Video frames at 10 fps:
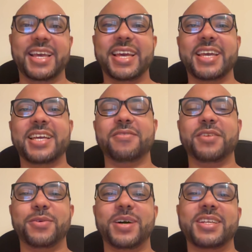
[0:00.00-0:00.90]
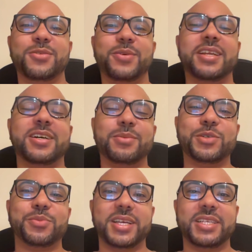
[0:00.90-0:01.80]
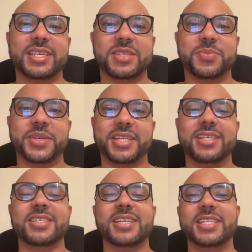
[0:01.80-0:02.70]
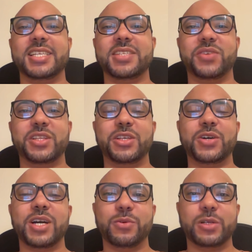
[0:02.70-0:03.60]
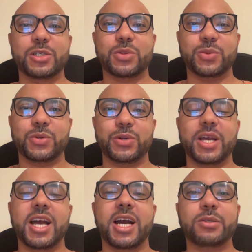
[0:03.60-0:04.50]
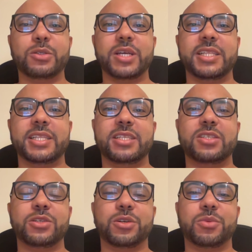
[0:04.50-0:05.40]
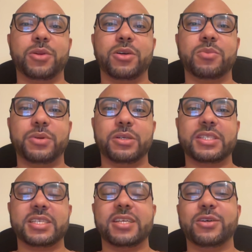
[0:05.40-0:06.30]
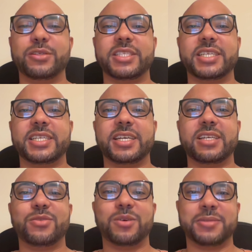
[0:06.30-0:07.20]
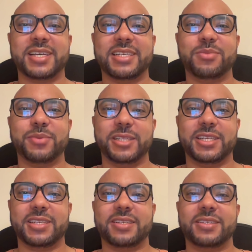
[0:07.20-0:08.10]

Hey everyone, welcome to Ben's Experience. In this video, I will show you how to edit your blog posts in Hostinger website builder.